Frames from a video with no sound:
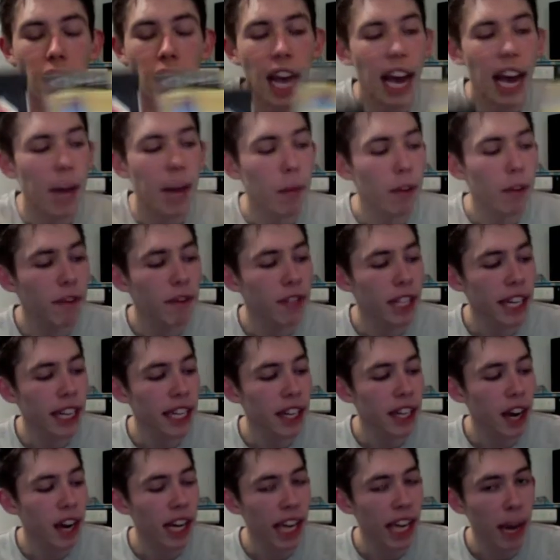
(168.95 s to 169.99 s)
And with
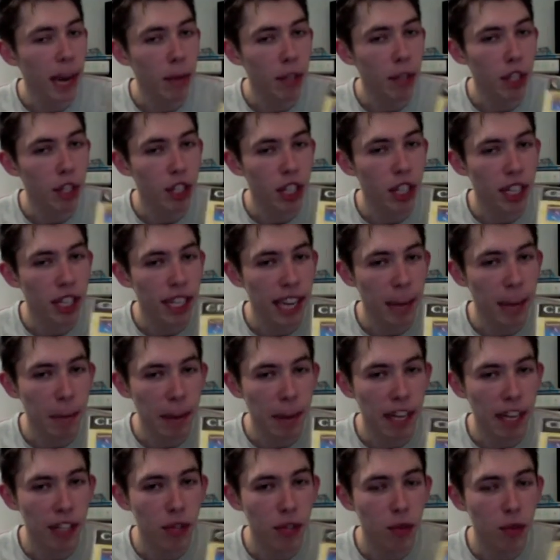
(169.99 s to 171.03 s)
CDI games, you didn't get
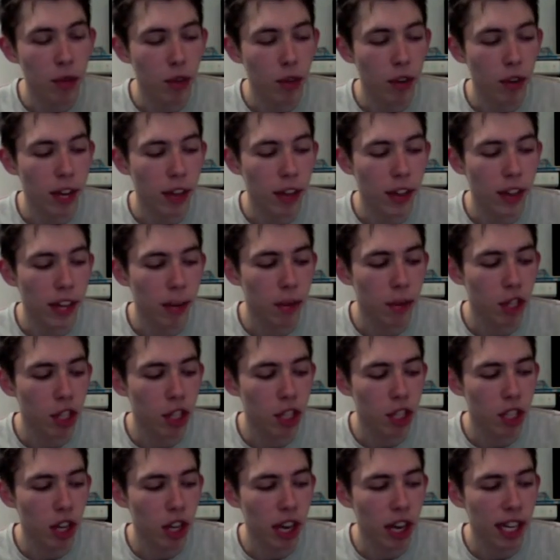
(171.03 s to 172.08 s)
manuals or anything. It was
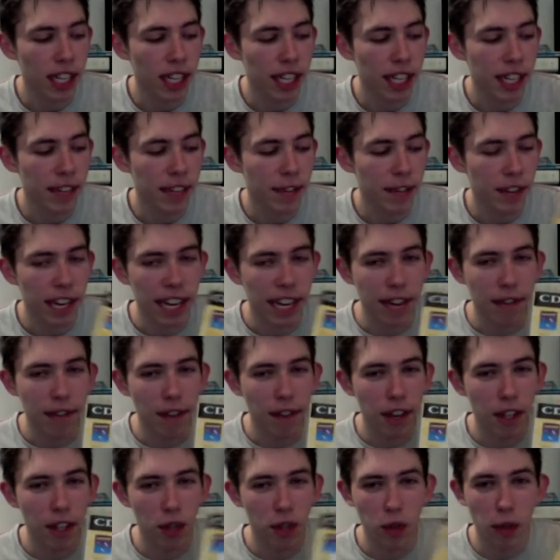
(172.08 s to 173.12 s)
just like different
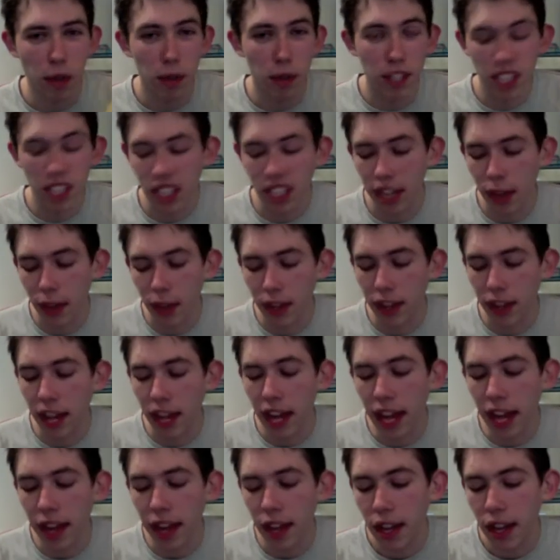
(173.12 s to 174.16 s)
leaflets, or there was just nothing
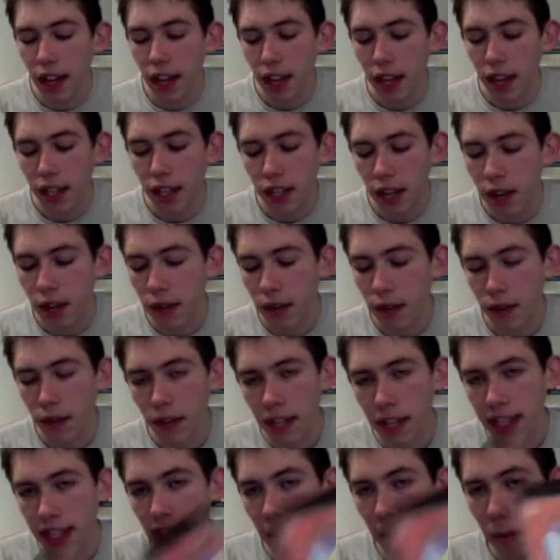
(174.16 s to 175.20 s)
there. So
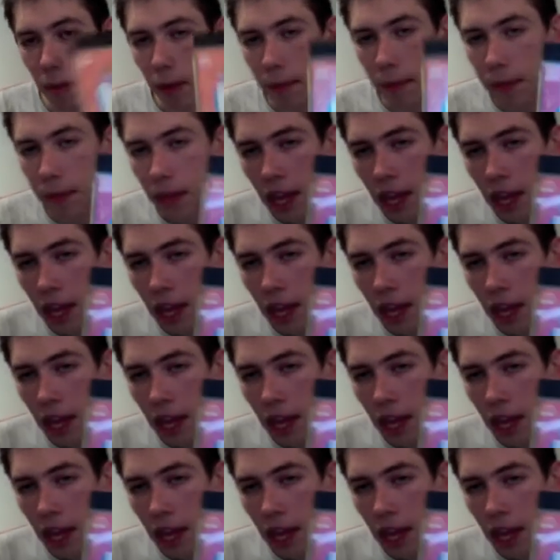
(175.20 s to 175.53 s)
there's that one.